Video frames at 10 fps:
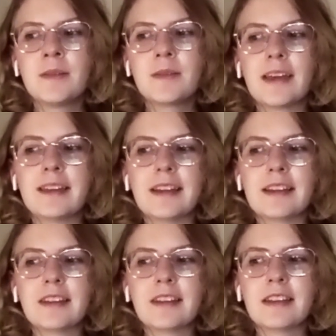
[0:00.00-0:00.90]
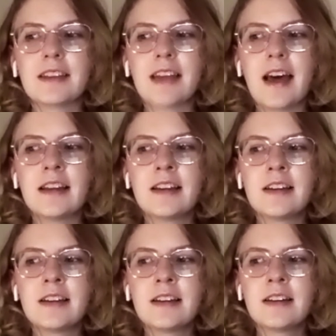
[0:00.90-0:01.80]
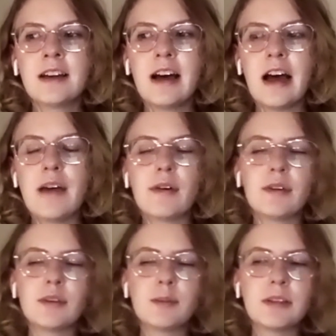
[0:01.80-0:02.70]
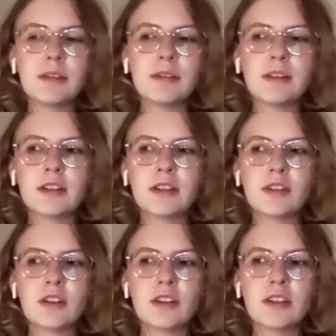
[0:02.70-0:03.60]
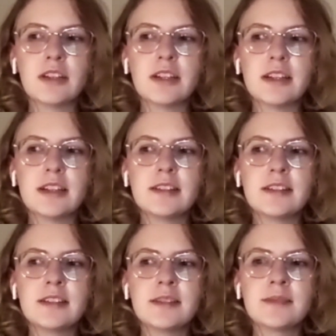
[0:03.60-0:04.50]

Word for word: like, that's something that I've always believed very strongly is